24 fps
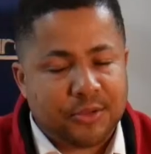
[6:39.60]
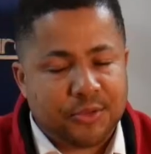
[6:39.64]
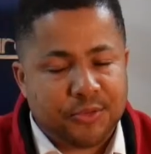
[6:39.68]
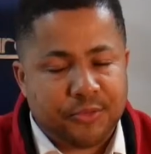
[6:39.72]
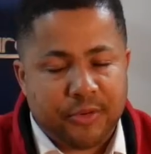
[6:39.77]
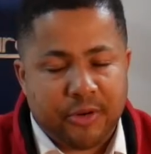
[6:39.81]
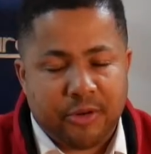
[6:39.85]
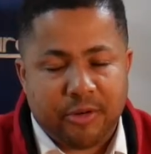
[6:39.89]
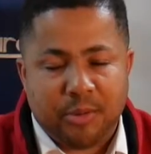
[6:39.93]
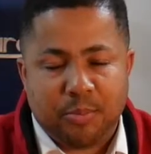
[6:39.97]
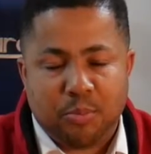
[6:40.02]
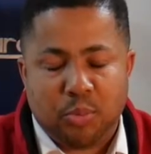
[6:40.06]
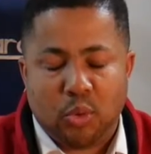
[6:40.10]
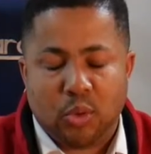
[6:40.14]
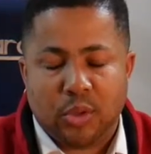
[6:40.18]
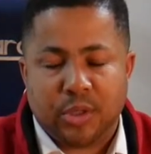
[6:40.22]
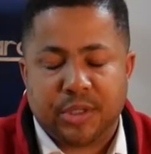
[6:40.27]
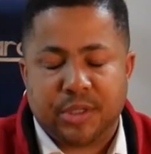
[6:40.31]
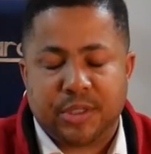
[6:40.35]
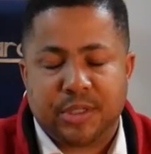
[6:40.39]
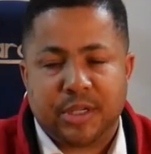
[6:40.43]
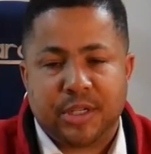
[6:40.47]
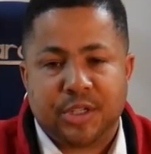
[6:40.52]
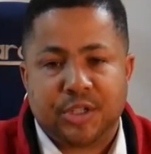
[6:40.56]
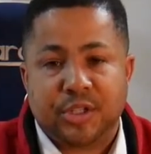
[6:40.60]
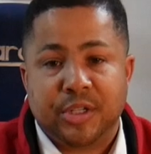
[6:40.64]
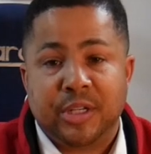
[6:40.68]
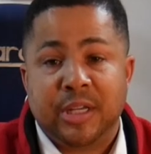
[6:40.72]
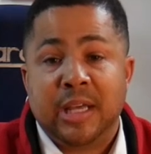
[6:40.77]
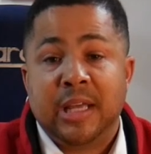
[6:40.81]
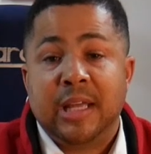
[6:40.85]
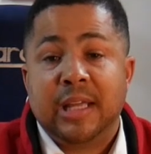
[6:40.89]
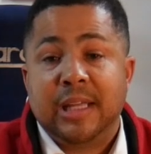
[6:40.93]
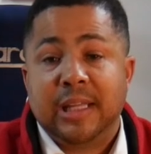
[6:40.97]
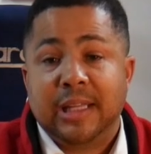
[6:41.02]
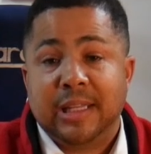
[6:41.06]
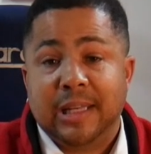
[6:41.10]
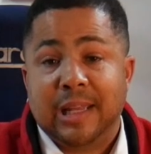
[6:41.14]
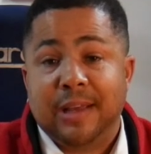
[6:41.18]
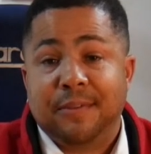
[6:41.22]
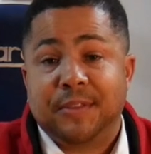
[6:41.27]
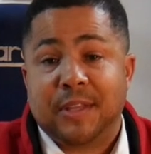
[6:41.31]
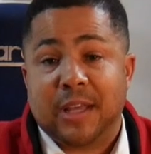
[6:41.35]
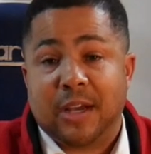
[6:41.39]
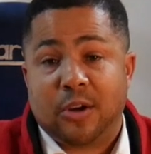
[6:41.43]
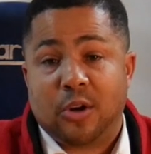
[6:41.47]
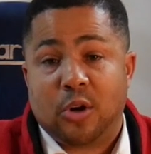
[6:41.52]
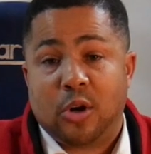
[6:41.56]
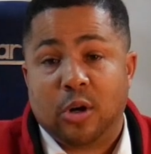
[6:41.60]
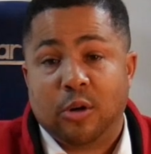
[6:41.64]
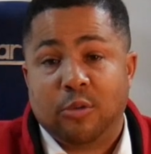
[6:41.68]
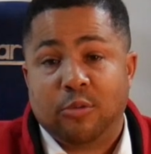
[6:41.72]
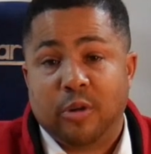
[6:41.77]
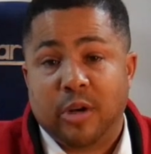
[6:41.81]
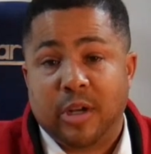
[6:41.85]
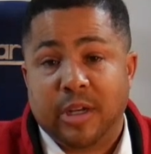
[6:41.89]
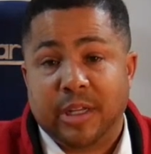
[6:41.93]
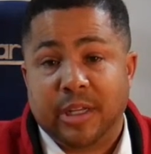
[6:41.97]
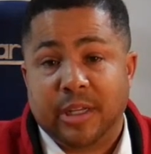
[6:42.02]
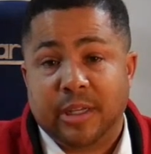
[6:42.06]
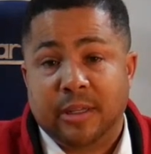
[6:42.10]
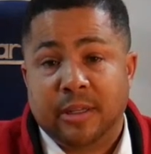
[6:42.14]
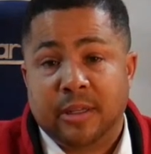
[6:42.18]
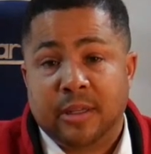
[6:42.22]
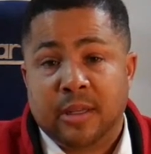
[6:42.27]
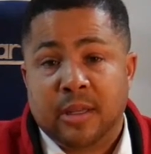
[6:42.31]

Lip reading: was a very poor decision. He left that car running.